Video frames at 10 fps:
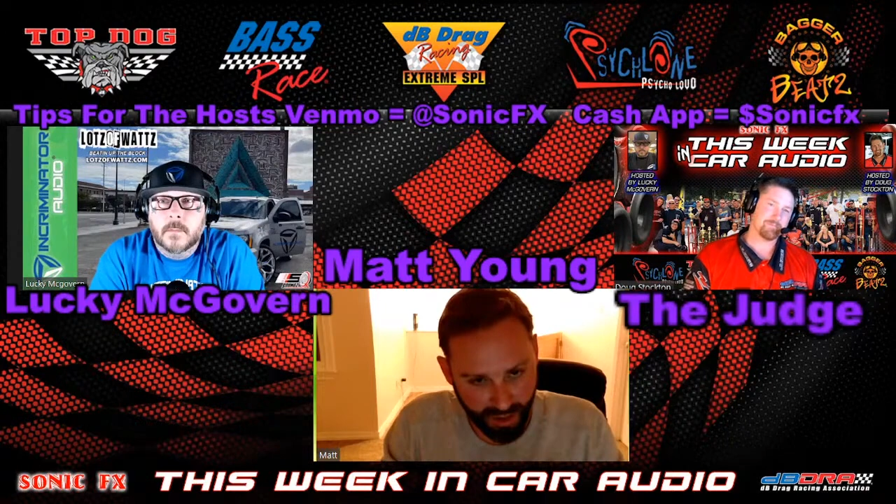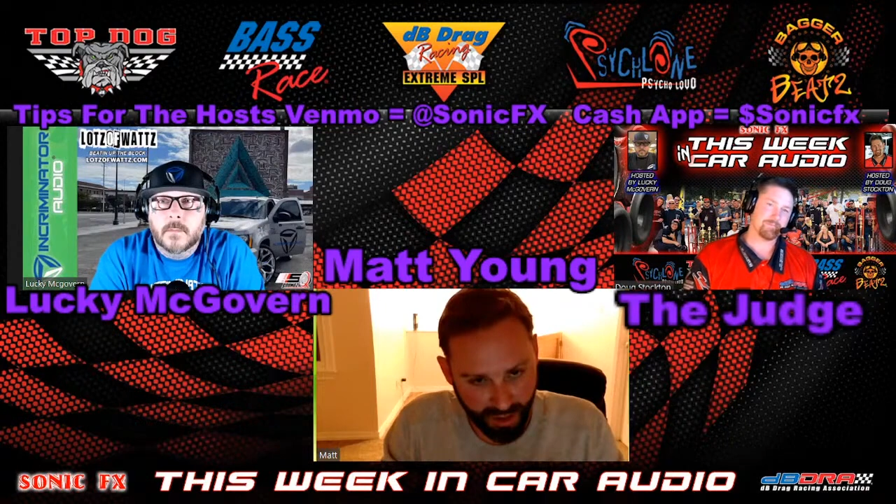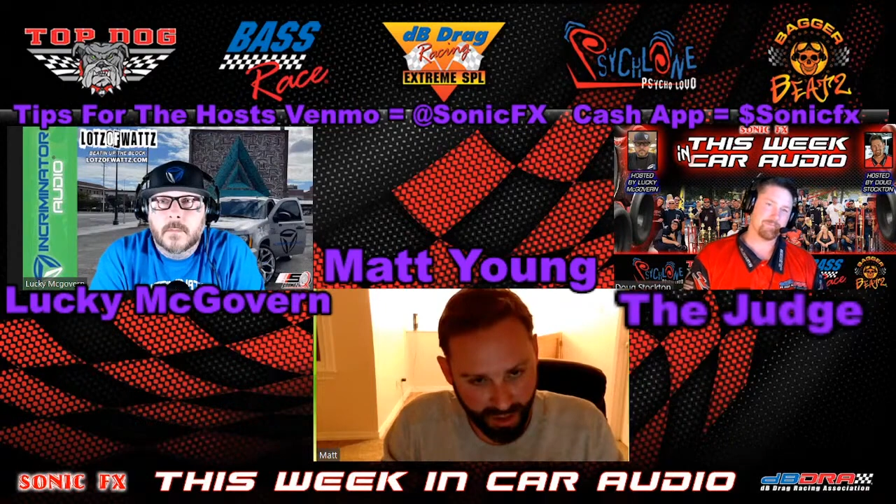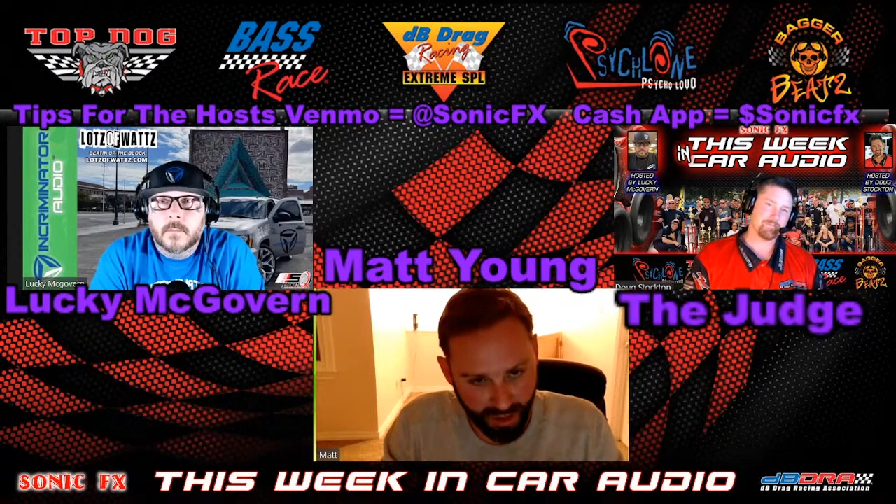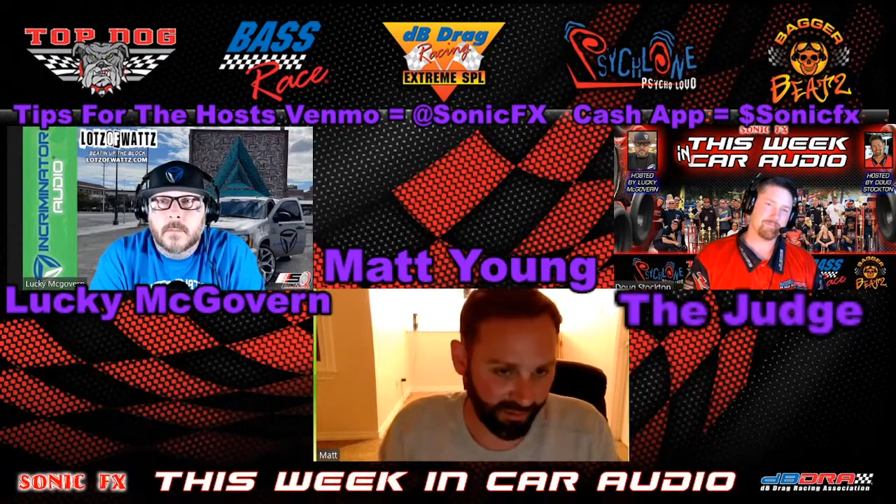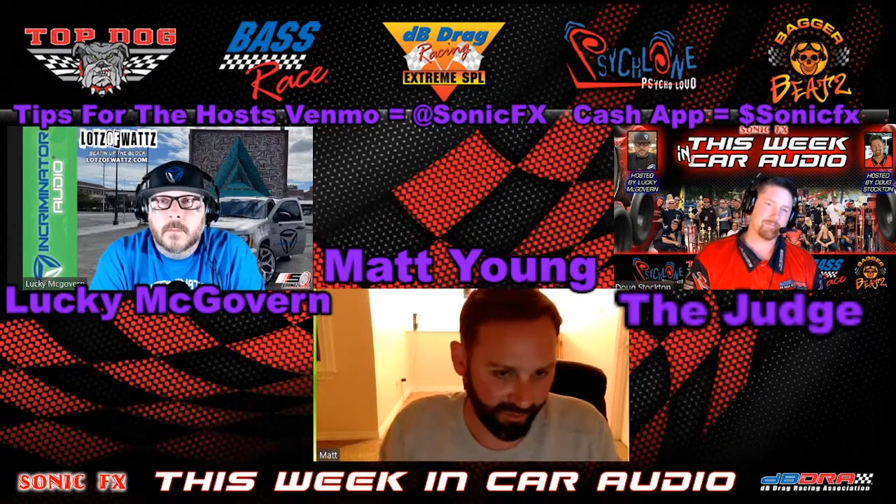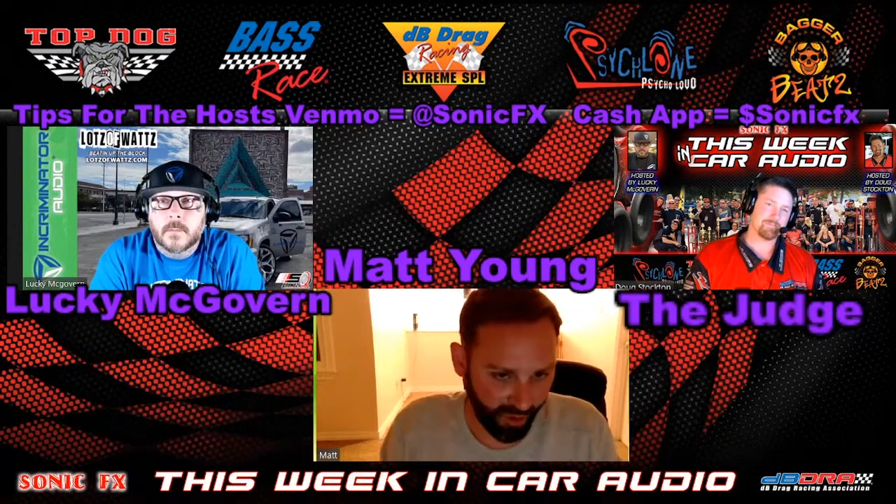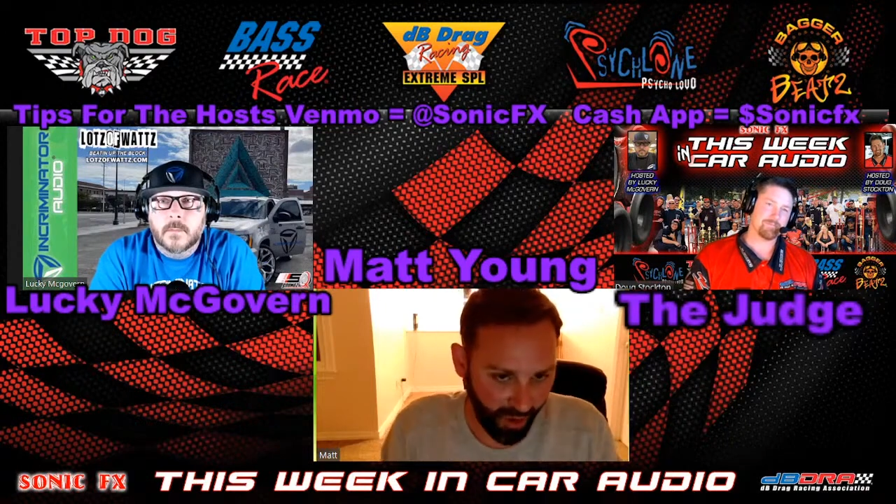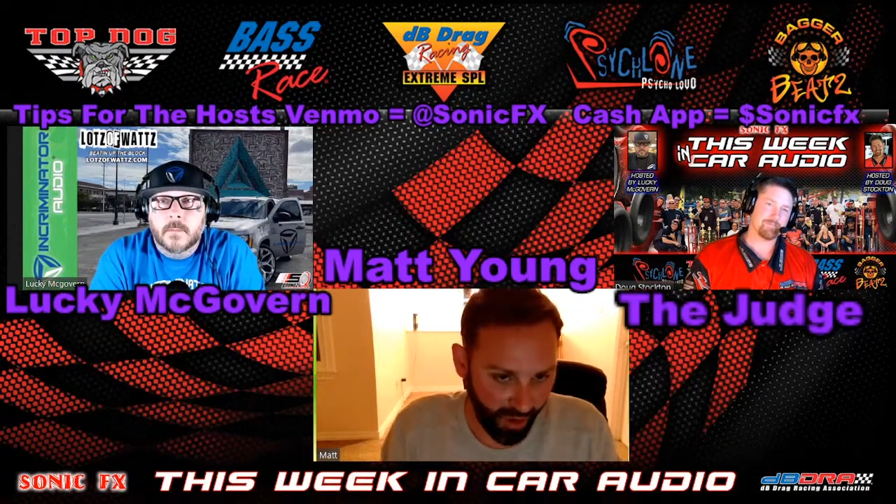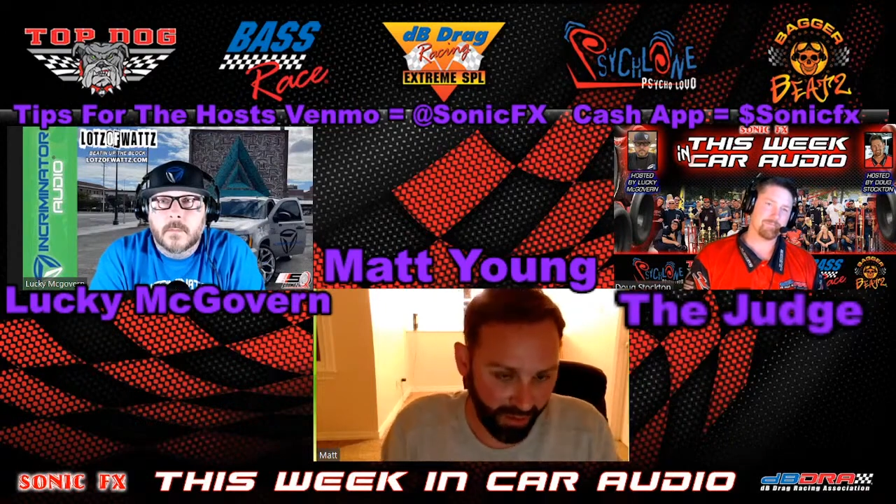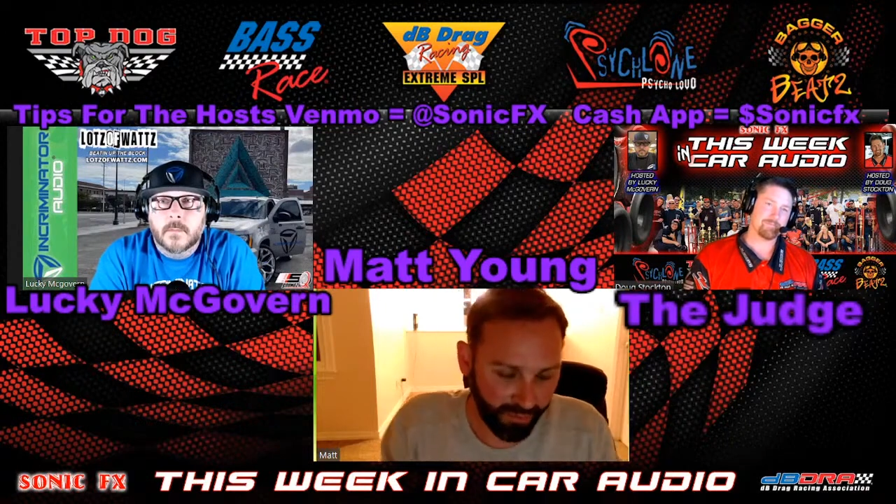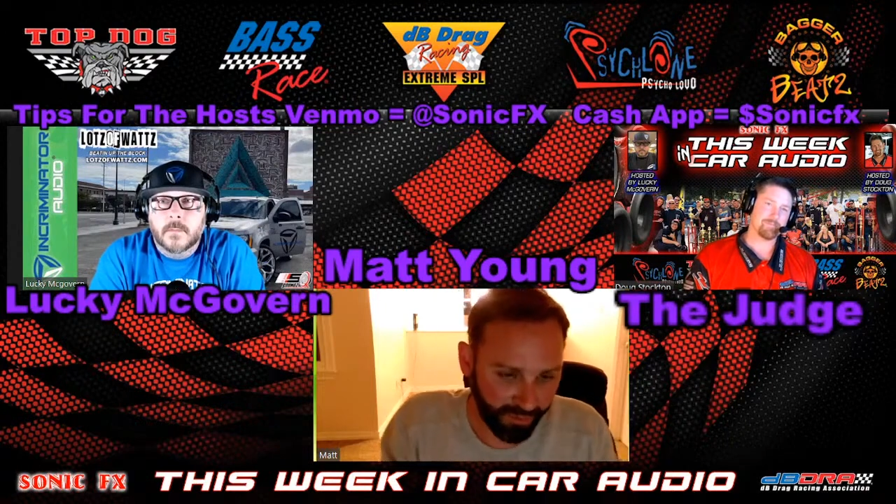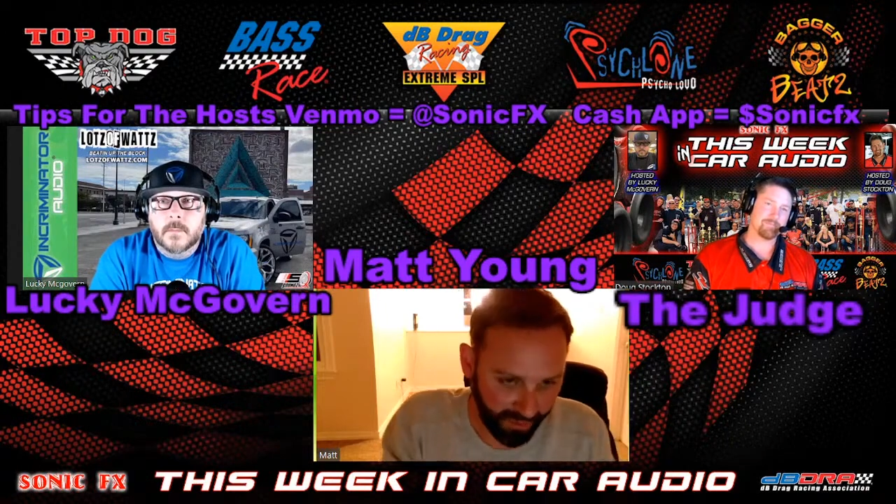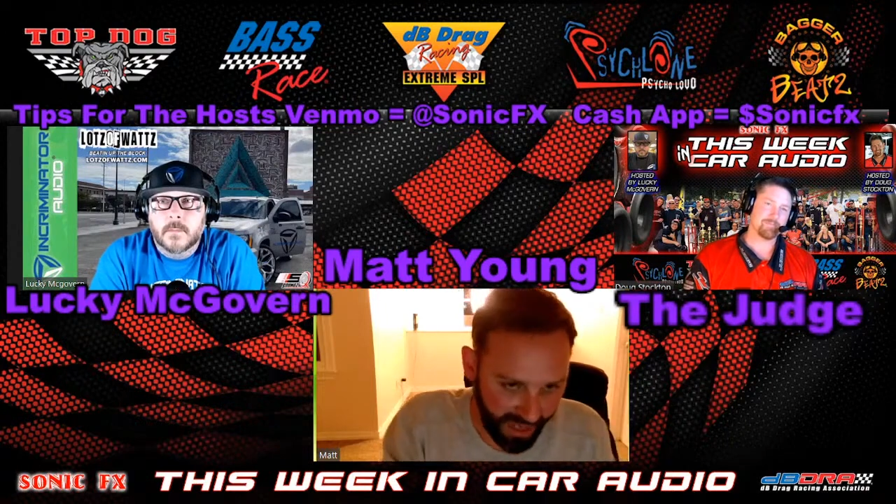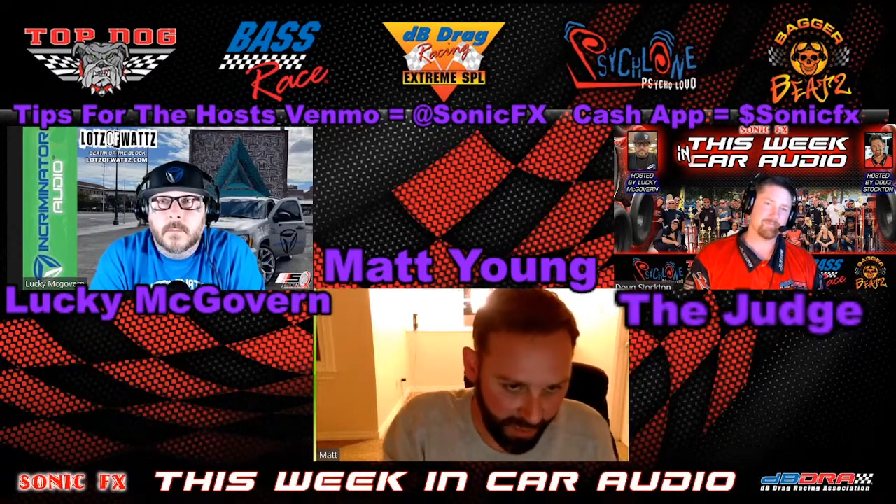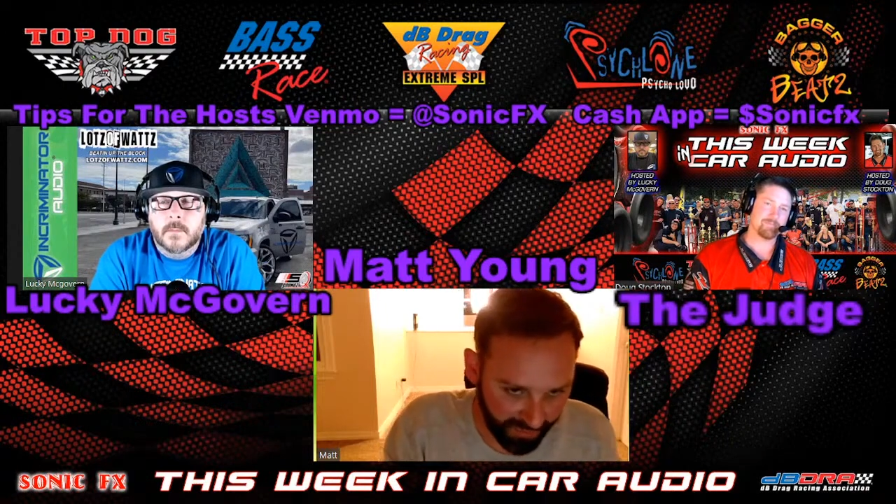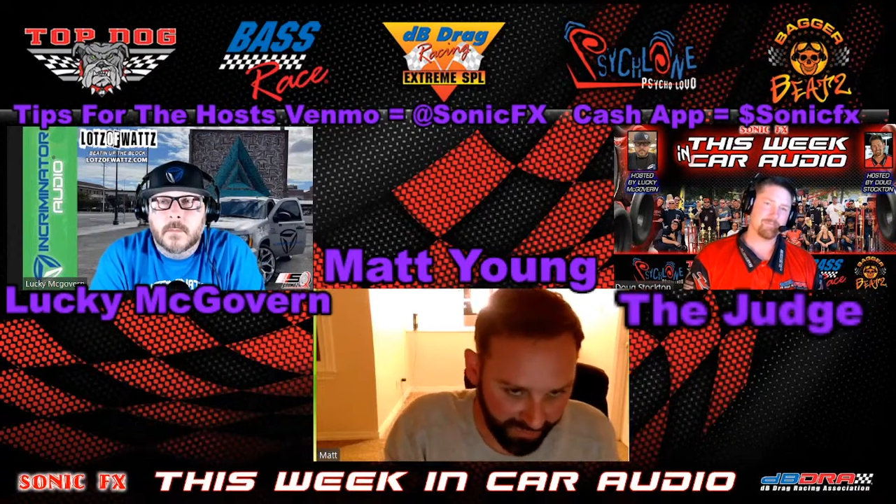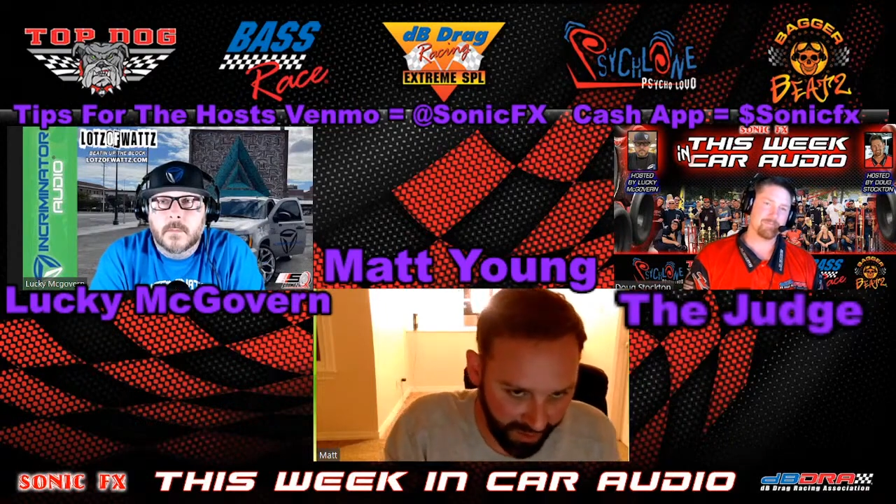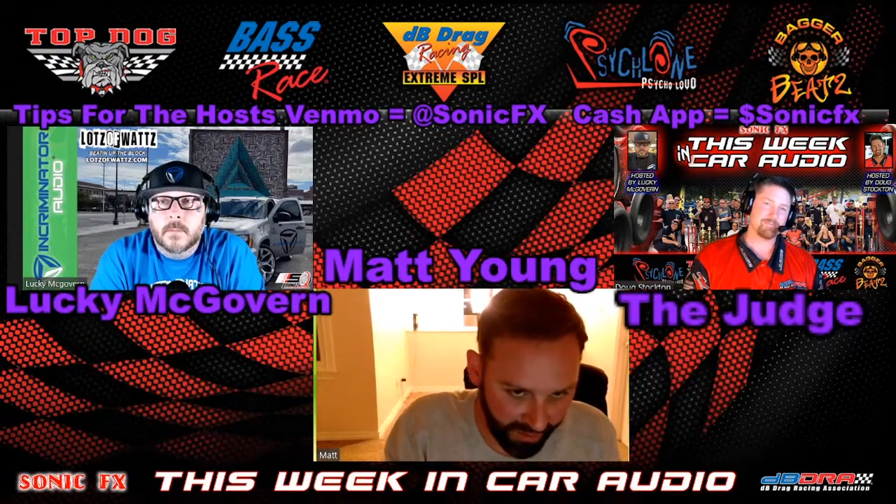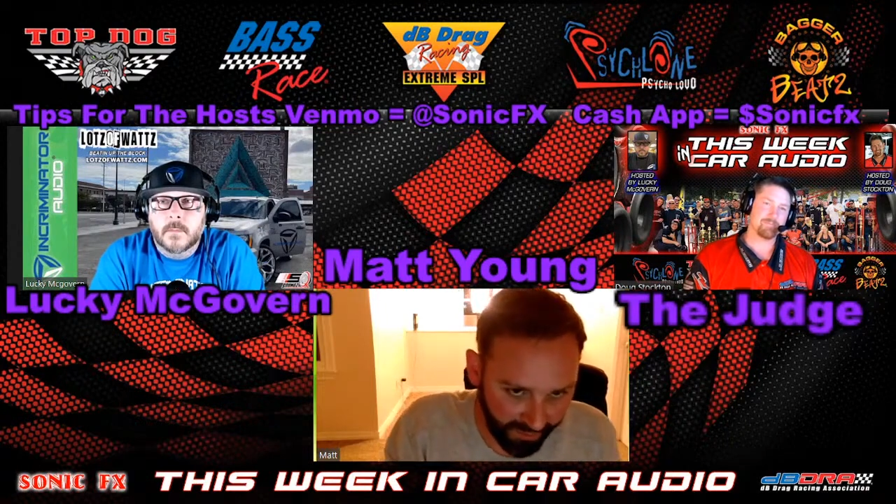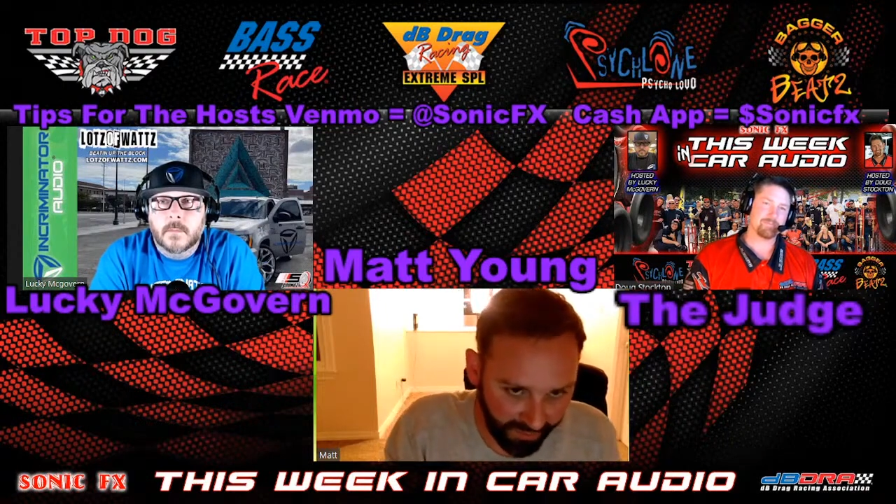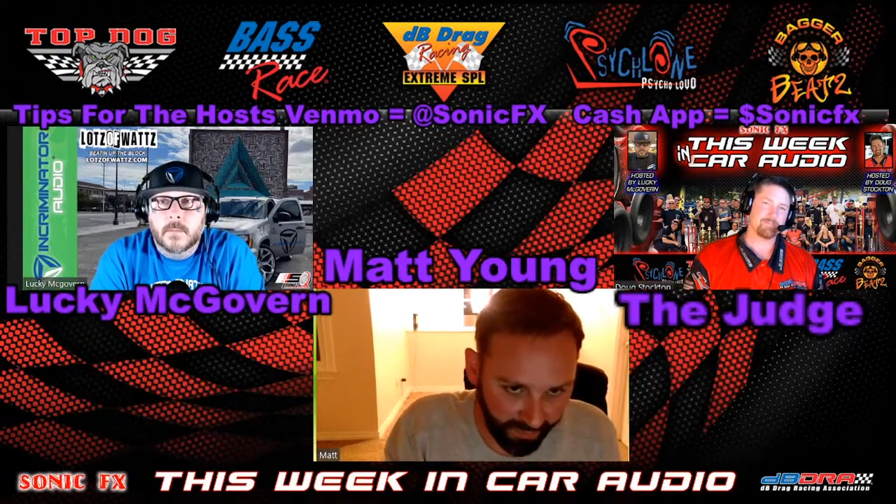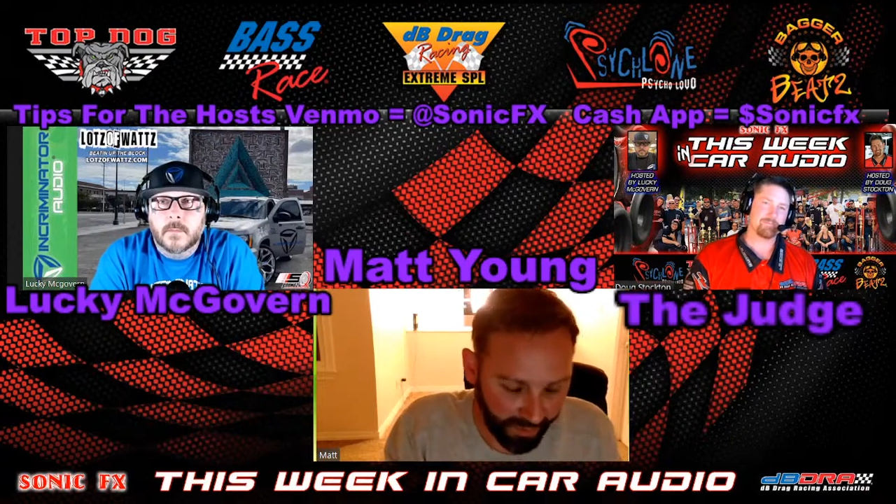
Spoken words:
amounts of current to the amplifiers.